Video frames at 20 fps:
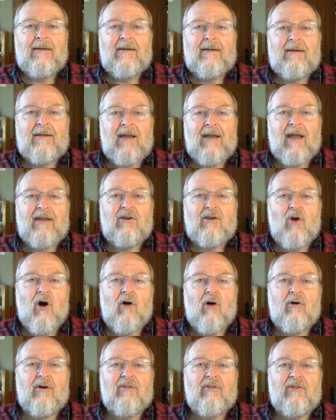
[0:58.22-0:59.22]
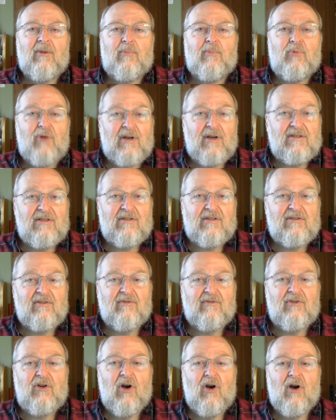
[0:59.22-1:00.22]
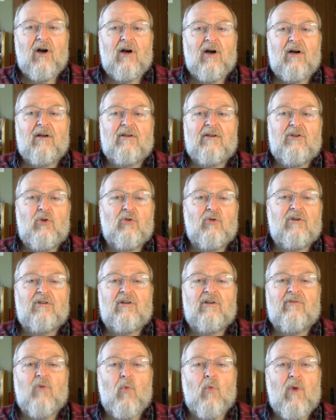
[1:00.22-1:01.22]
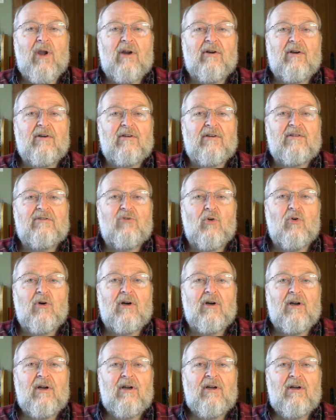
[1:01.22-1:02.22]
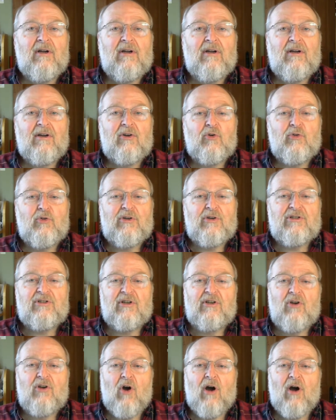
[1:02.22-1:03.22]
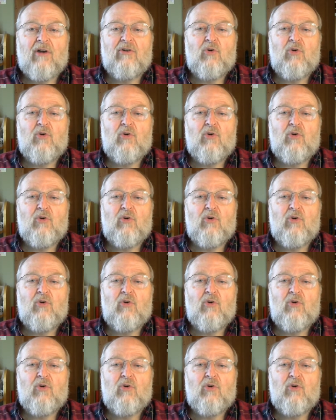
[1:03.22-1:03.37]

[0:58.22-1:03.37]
And I call it the presence of God, unitive awareness, or Christian non